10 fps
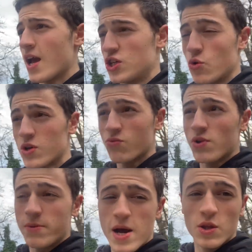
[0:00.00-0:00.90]
and she wasn't
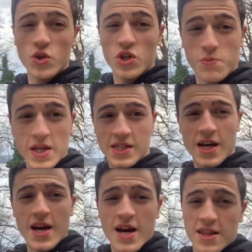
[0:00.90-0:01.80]
really mad, which means
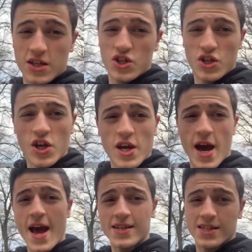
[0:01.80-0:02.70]
that she
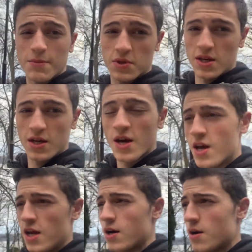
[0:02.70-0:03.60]
has something
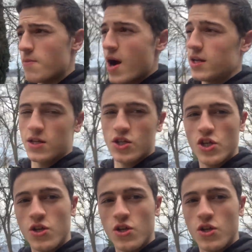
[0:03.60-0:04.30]
in her mind and she